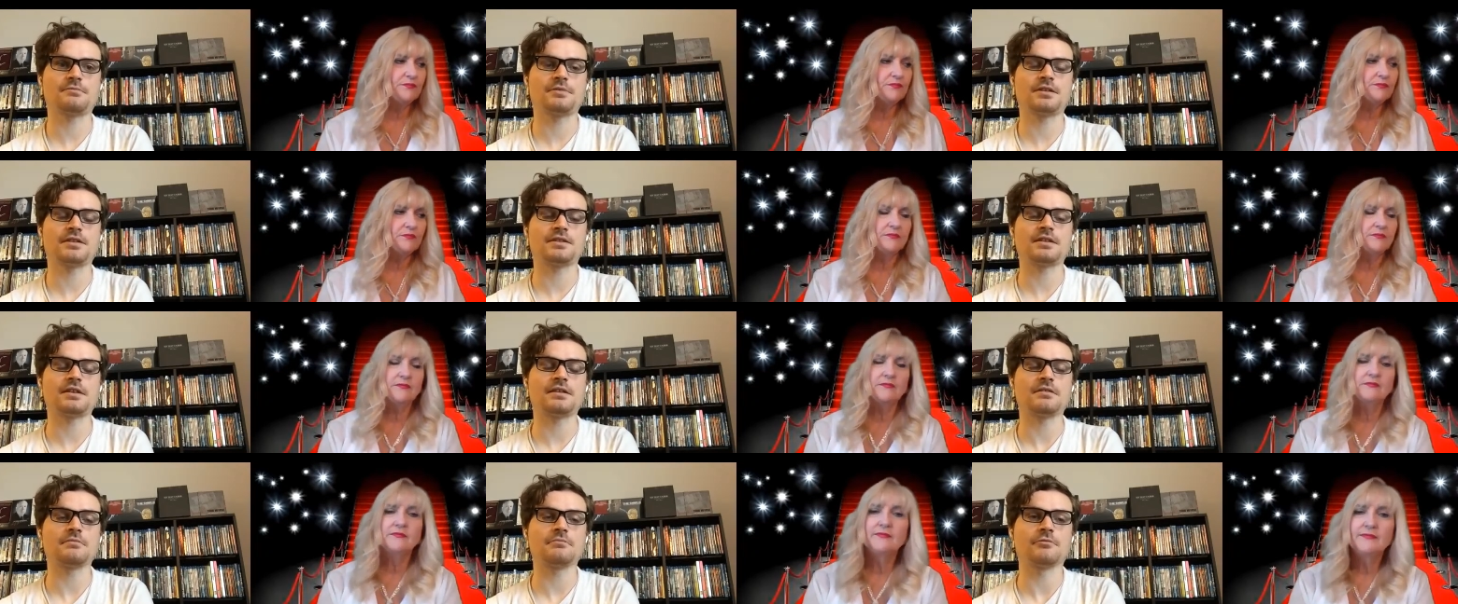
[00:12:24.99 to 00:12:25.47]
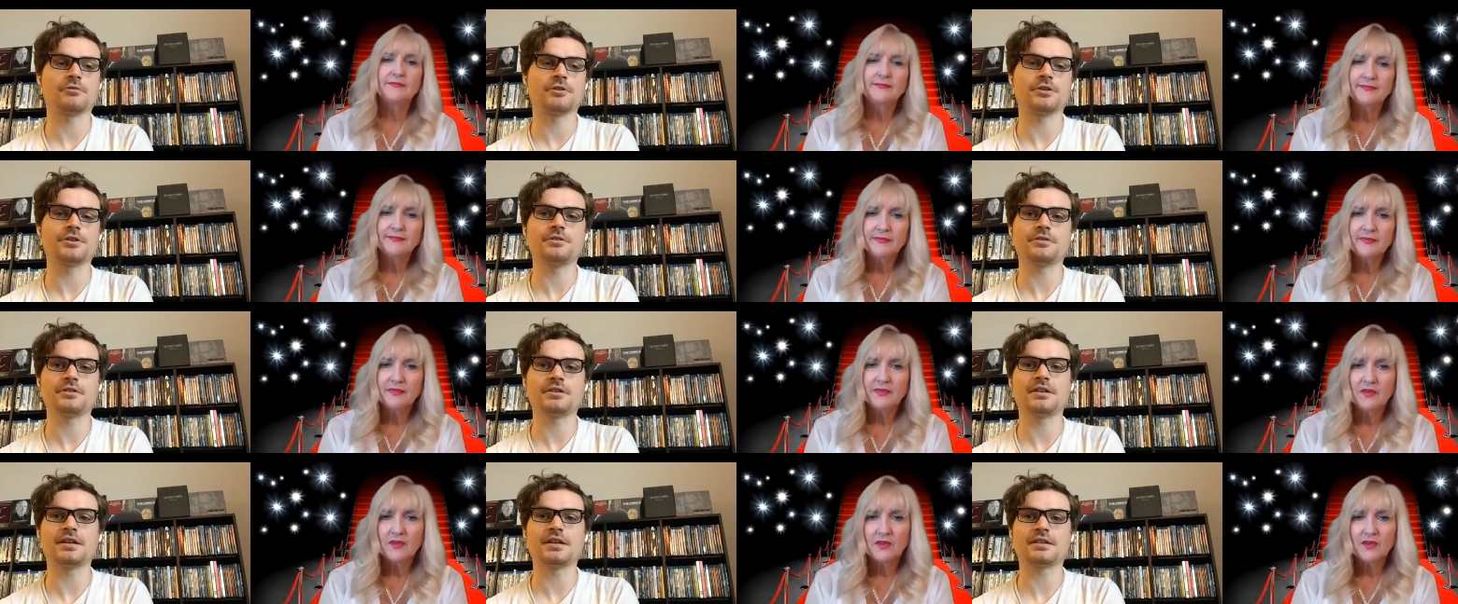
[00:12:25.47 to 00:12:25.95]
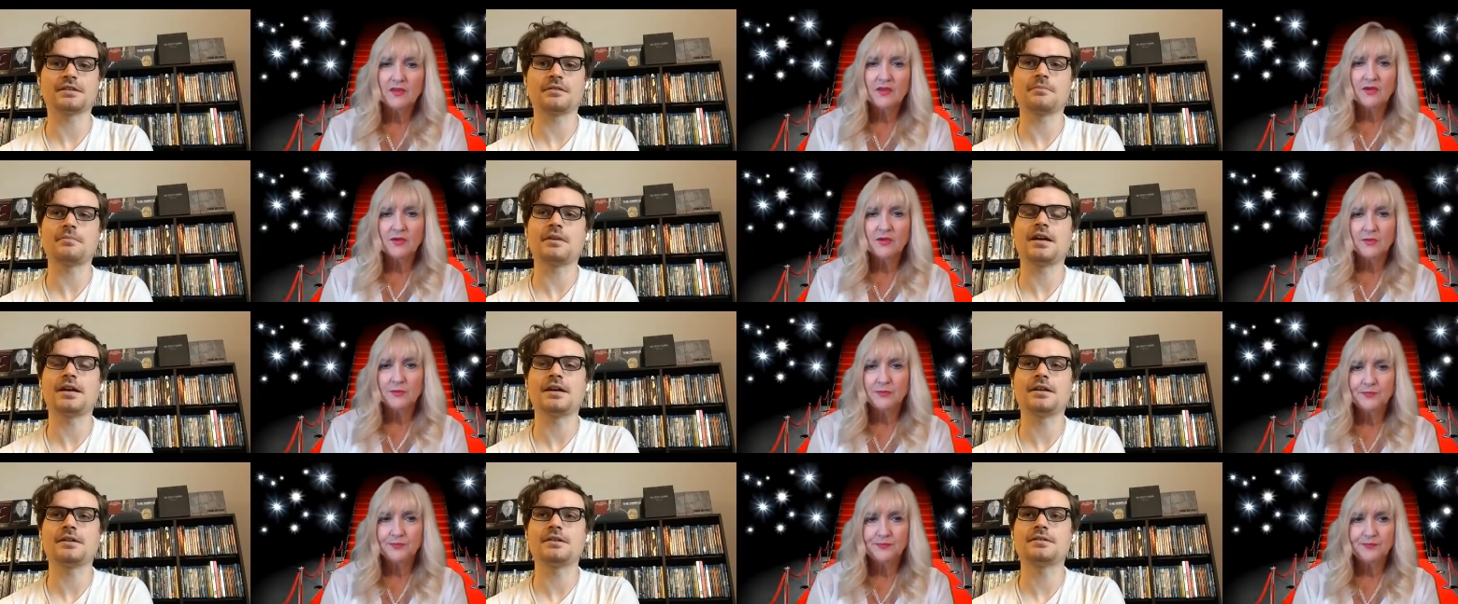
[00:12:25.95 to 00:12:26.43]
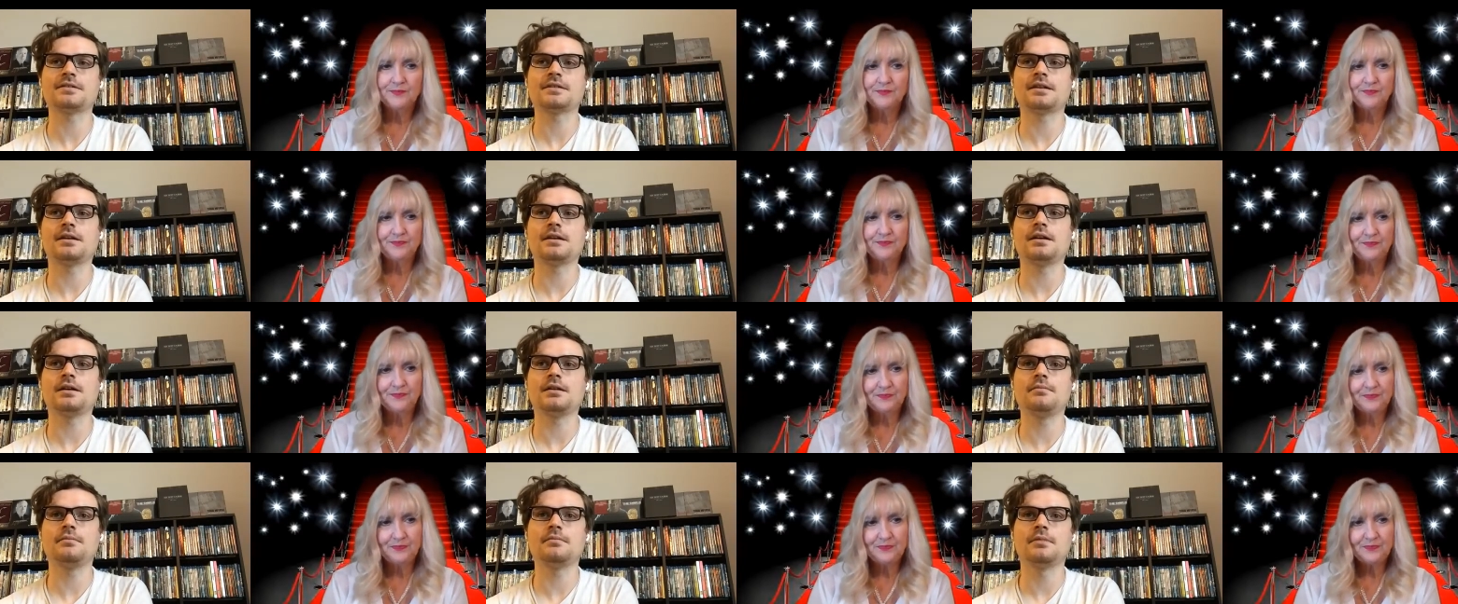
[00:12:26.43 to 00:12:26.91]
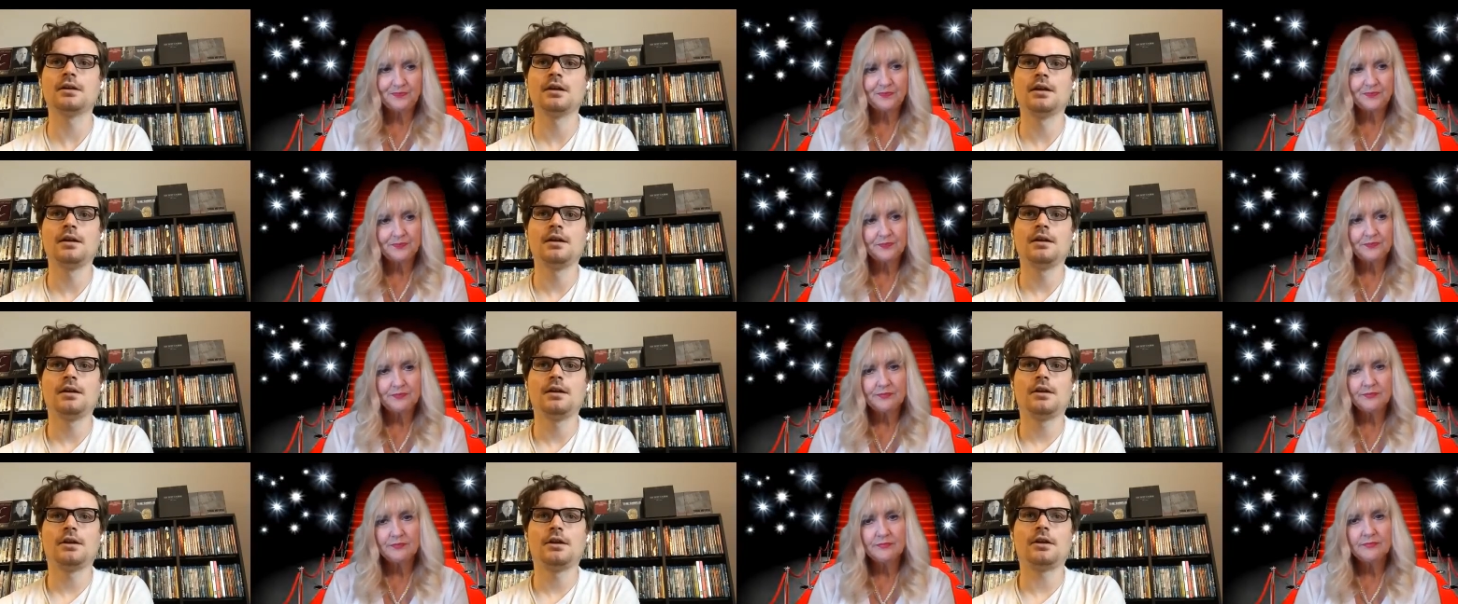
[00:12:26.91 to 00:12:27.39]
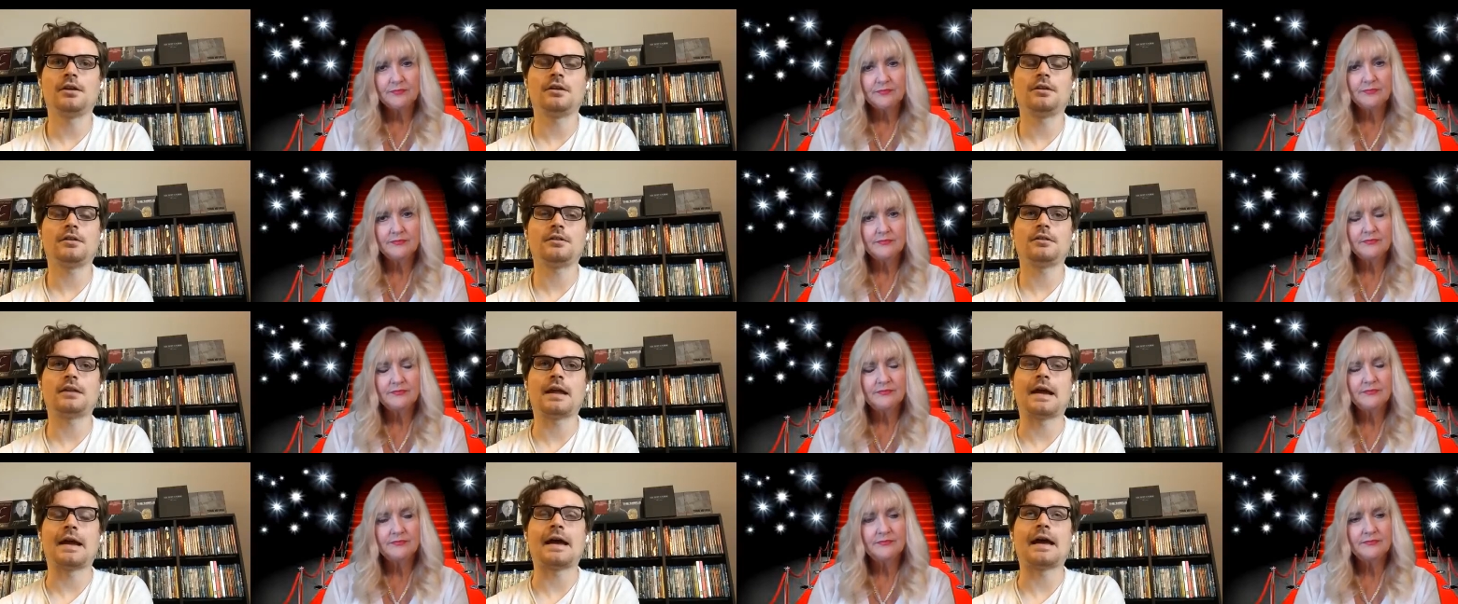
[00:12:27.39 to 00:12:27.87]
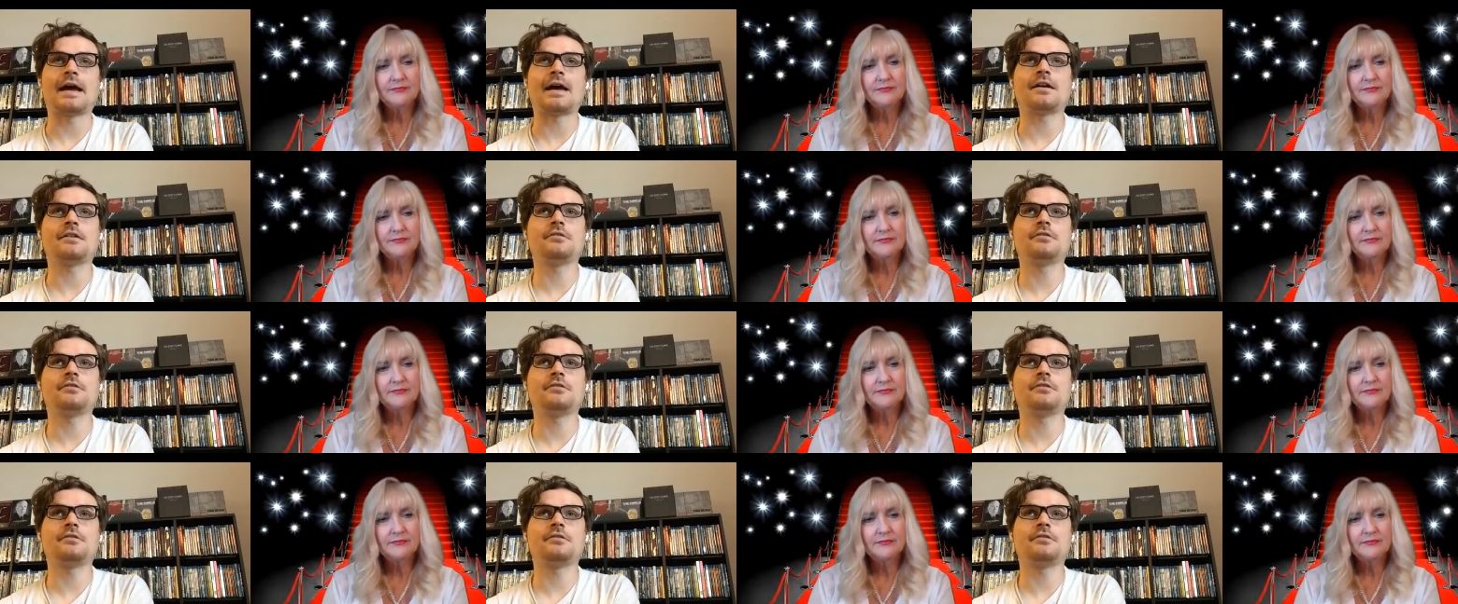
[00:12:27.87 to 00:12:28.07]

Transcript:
Speaker 1: with them where you could get them ahead of time and then in that,